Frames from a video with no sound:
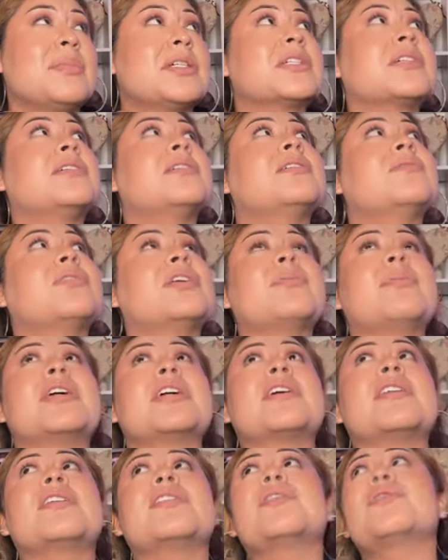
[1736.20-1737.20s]
my God, what am I
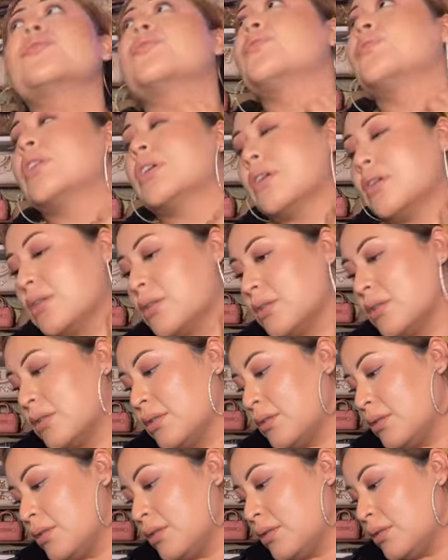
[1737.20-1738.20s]
gonna do?
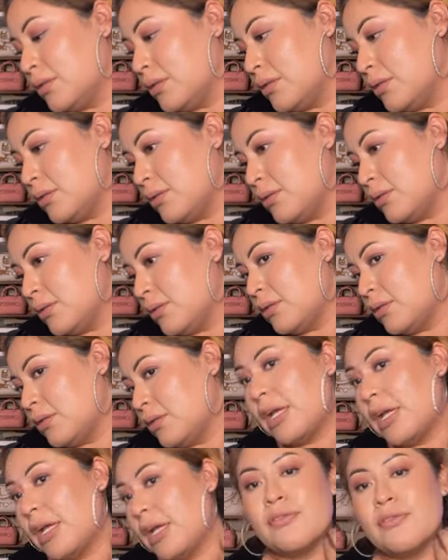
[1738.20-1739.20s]

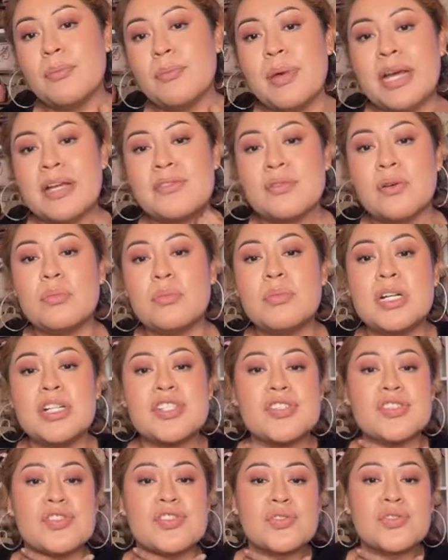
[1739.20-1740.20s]
I love the bag so much.
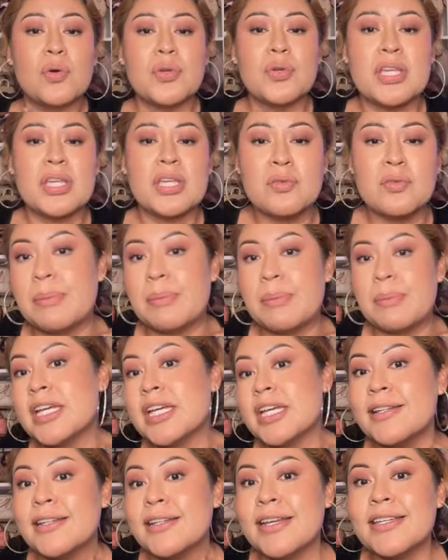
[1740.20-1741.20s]
It's so cute. I'm
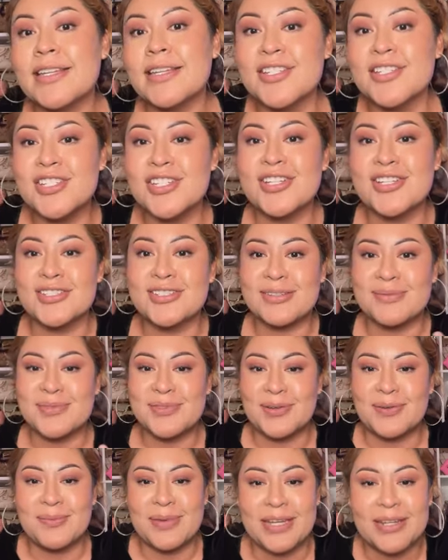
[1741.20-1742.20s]
getting like itchy because I'm
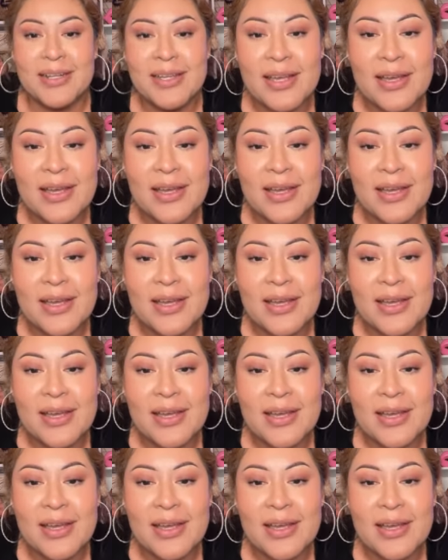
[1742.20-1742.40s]
so mad.